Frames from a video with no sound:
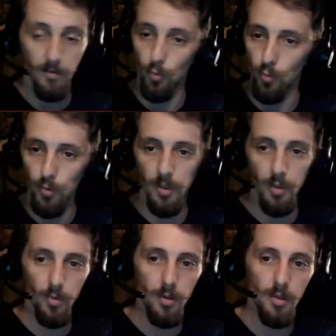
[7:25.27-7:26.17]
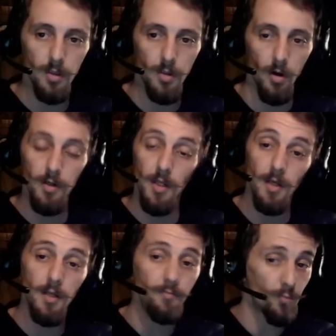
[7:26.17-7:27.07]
Really, really good card, and if